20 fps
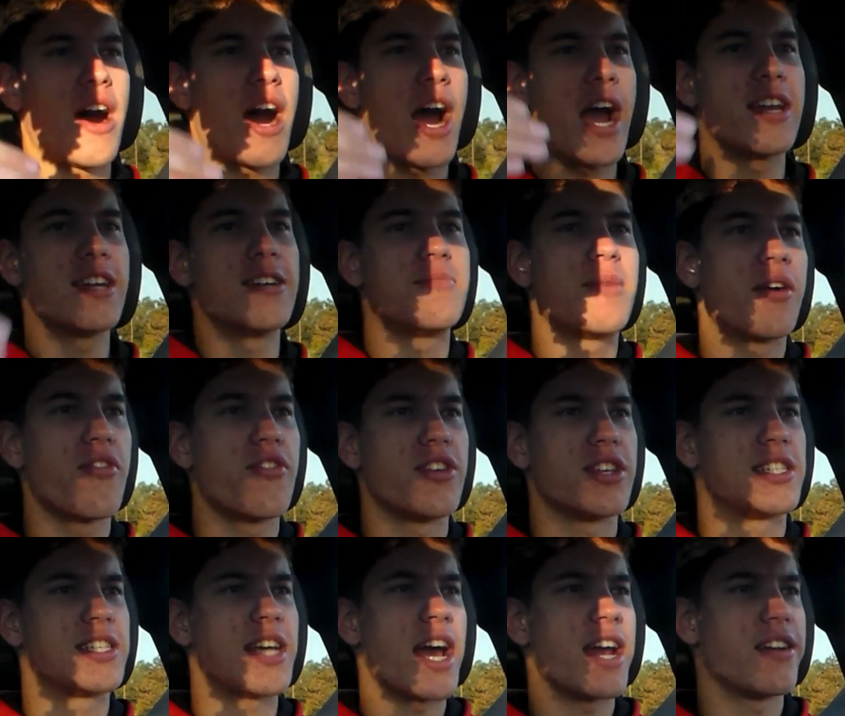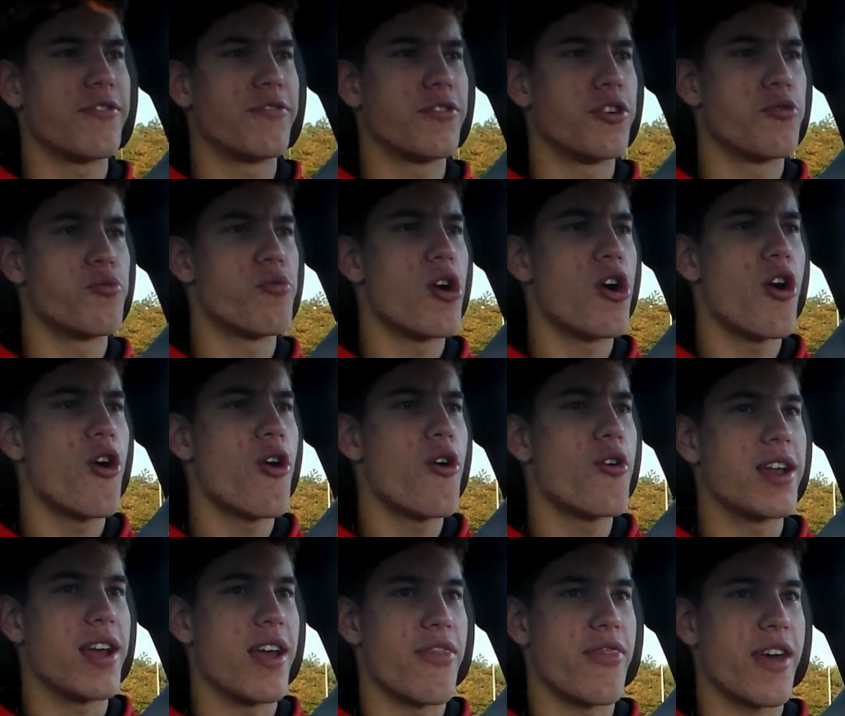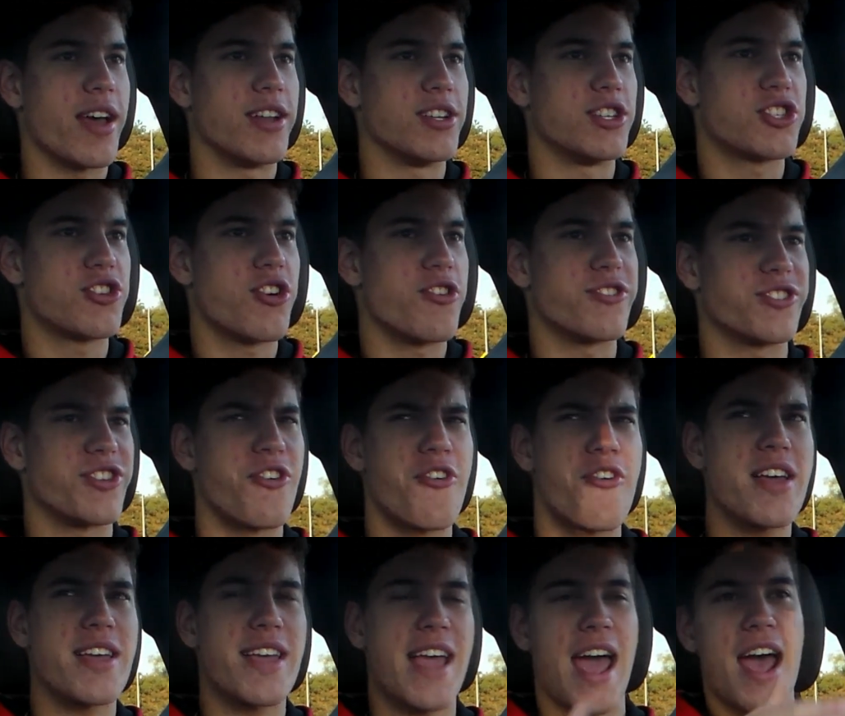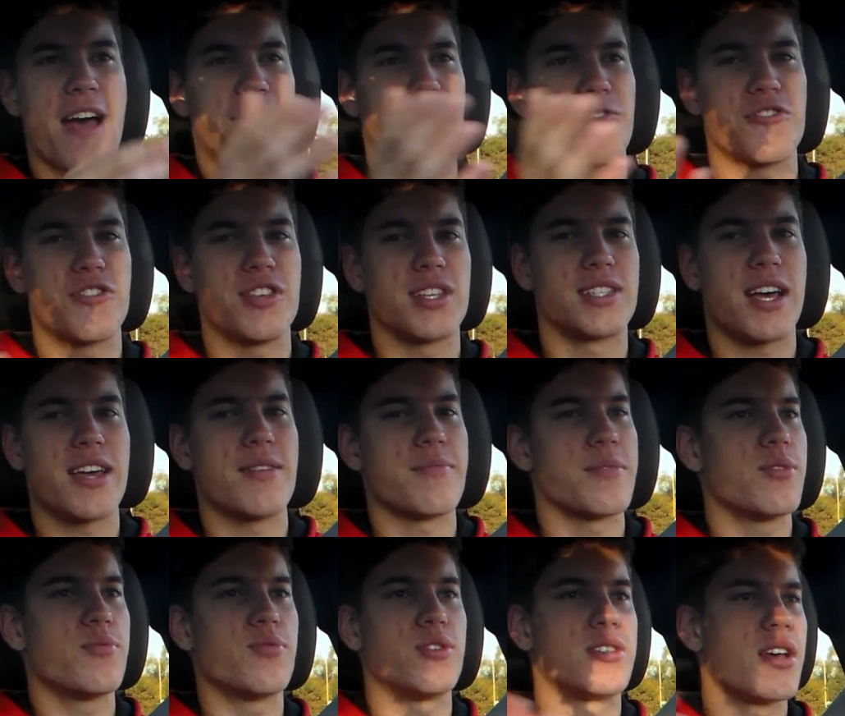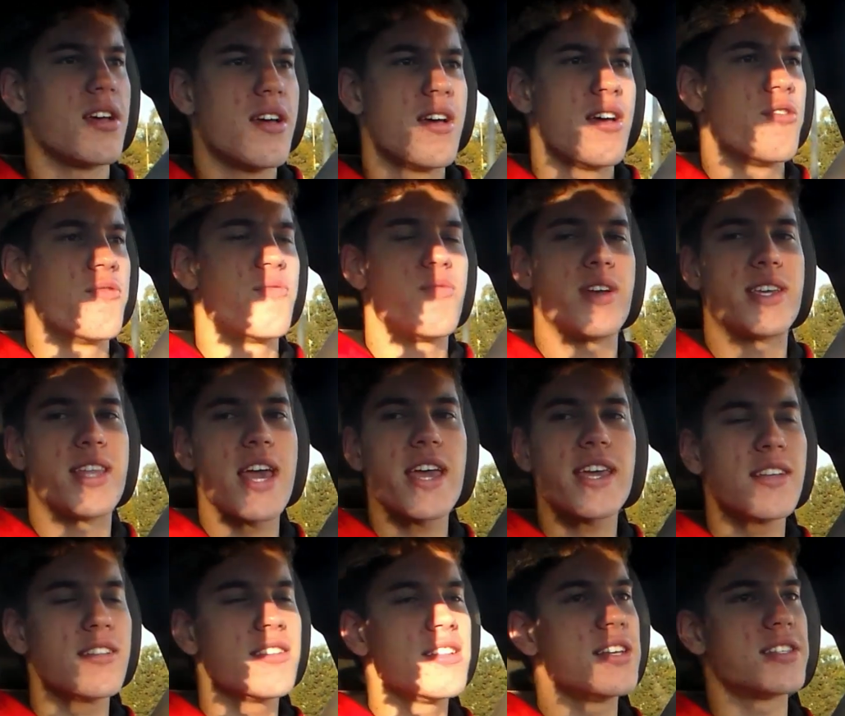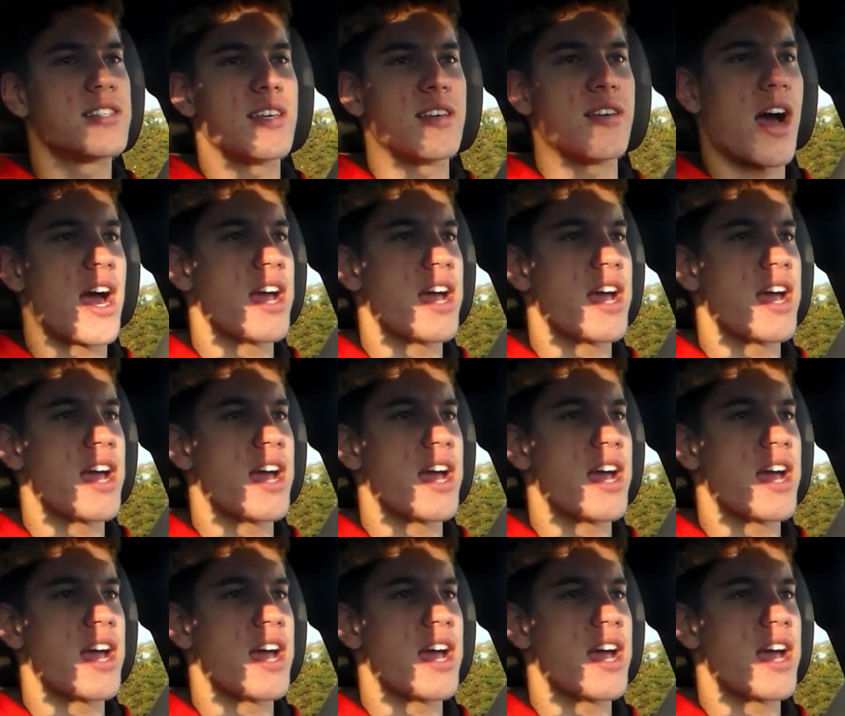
item on the side of the road and then start turning after this item. It was ridiculous.